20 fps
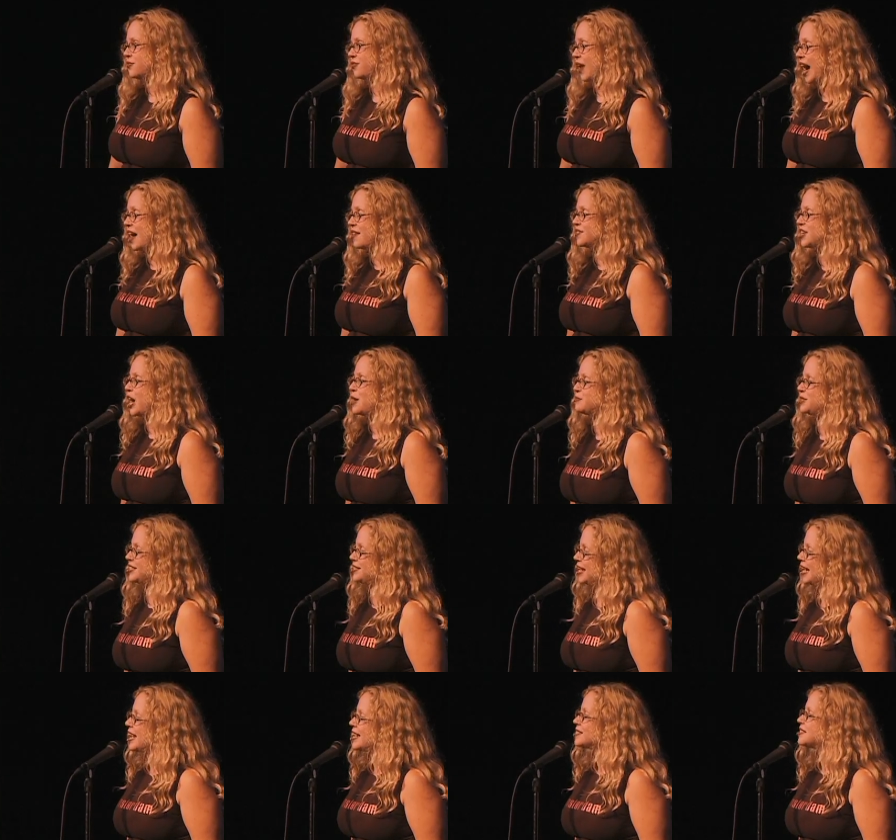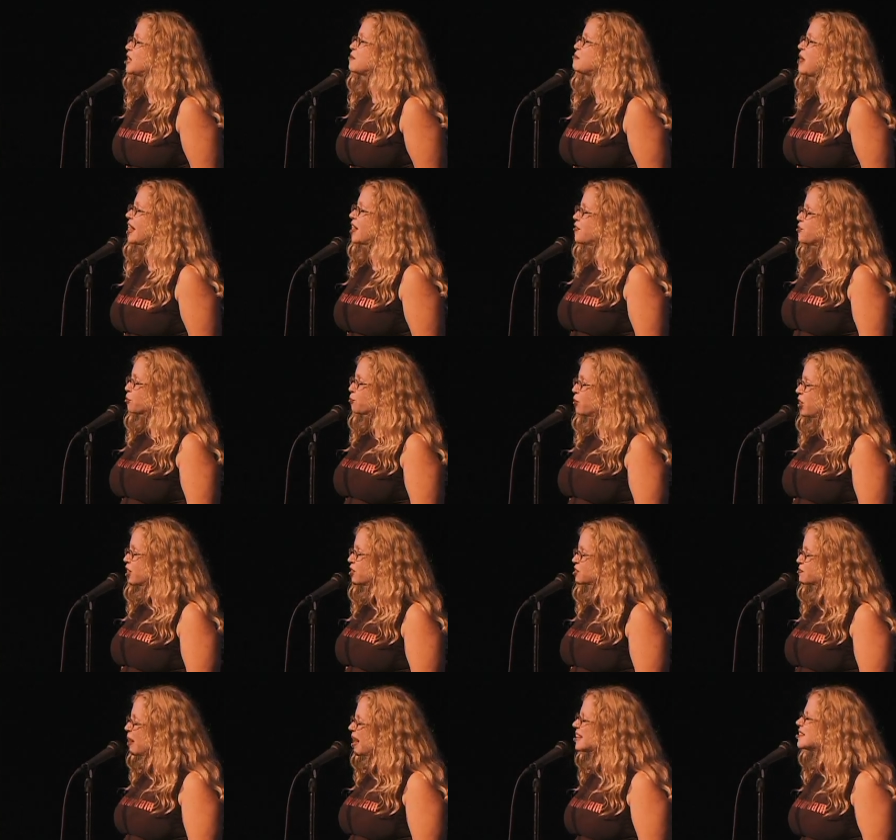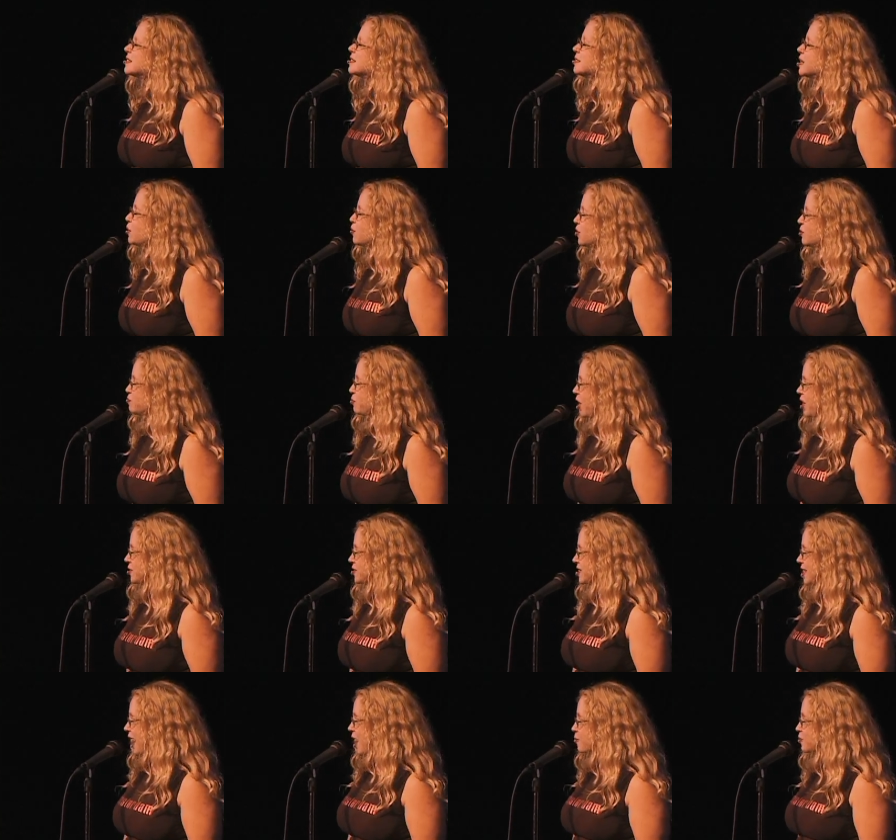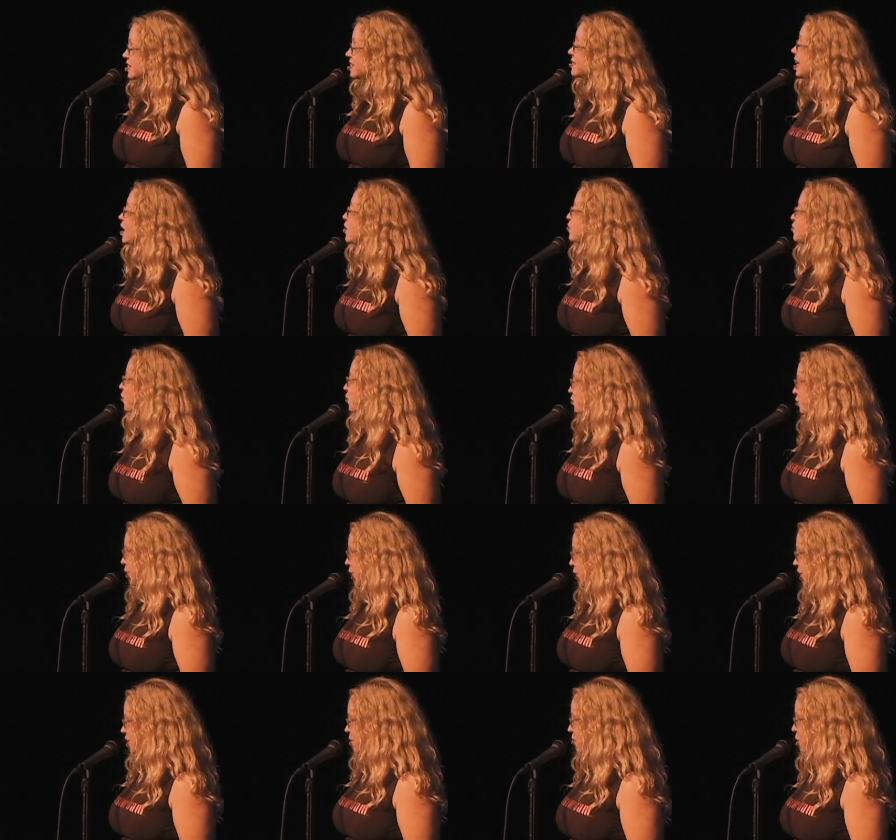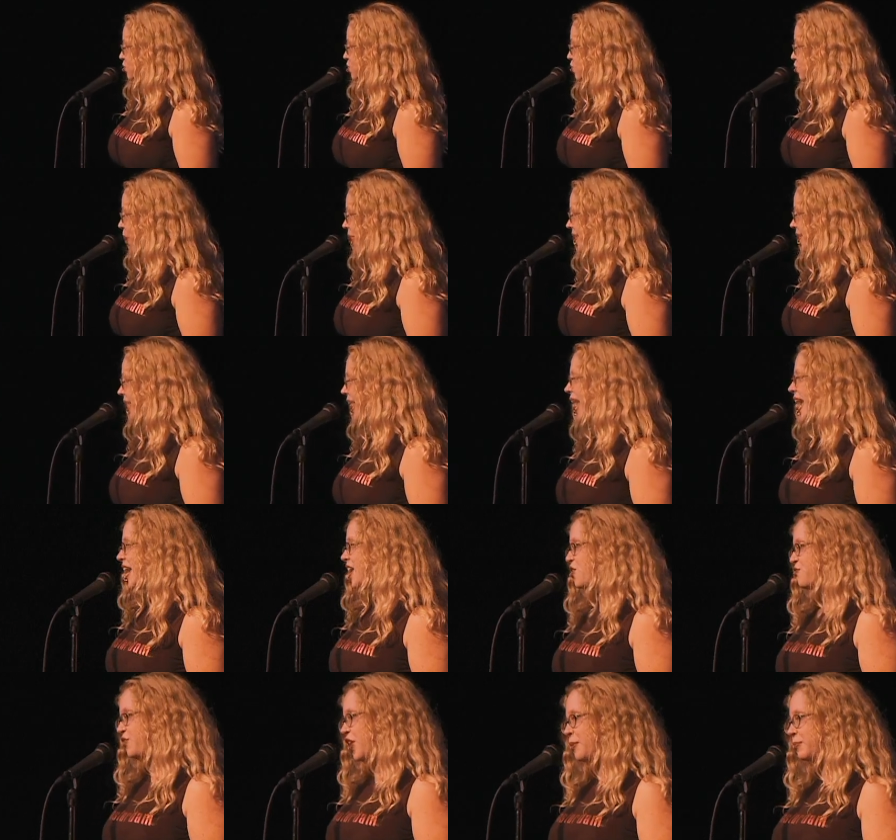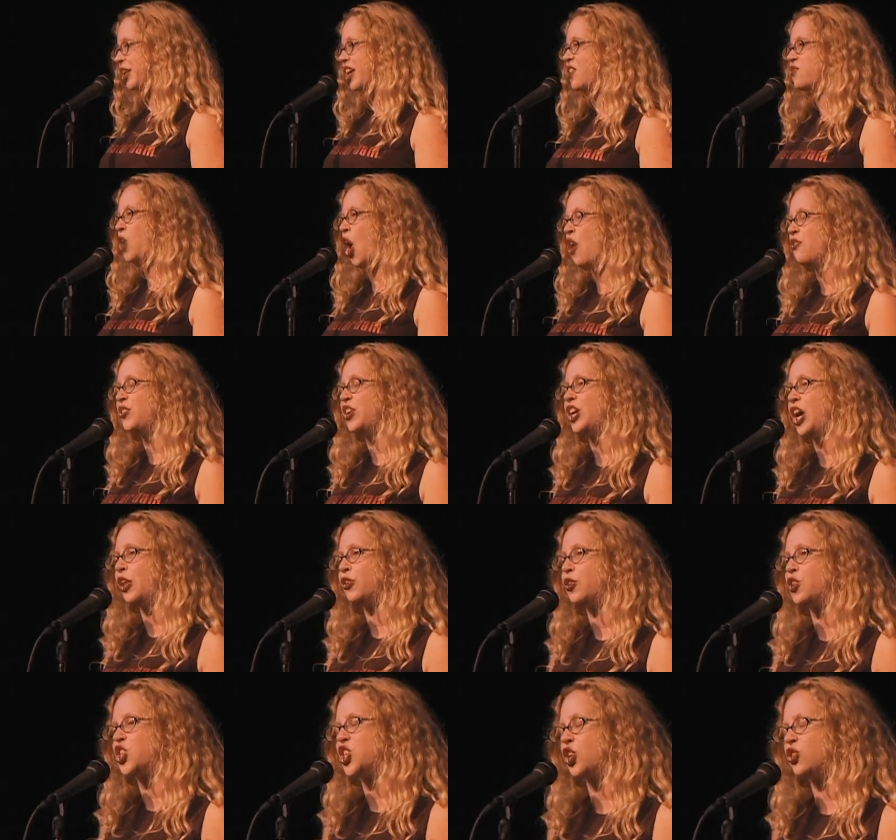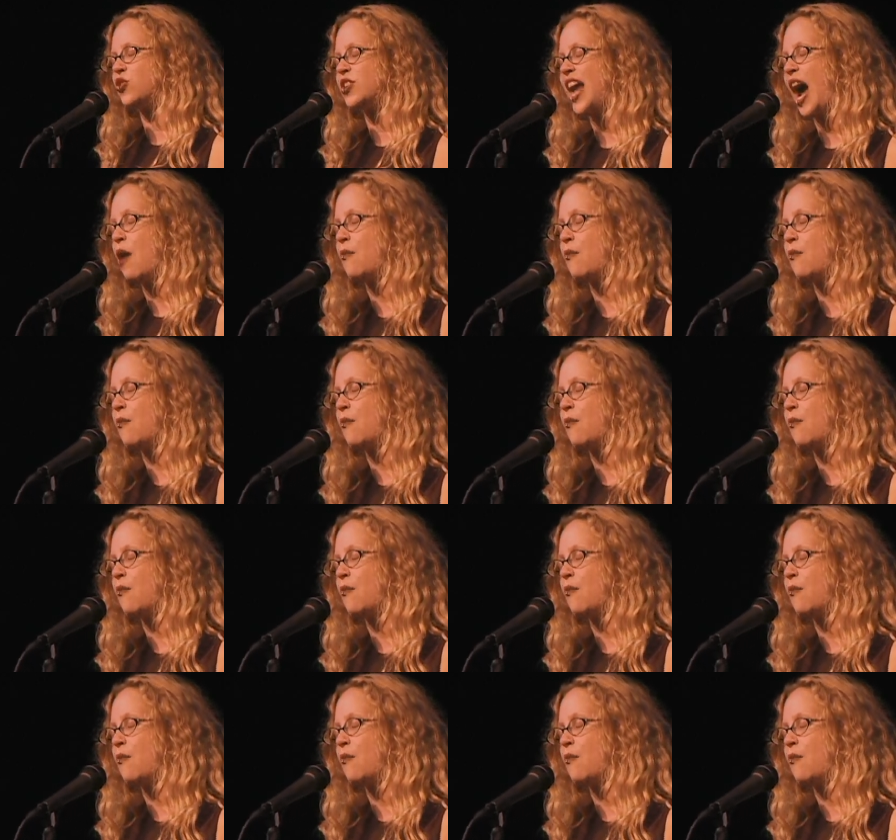Five times a day I said my other prayers, my secret prayers that I was thankful for looking the most white in a family of coffee-colored children,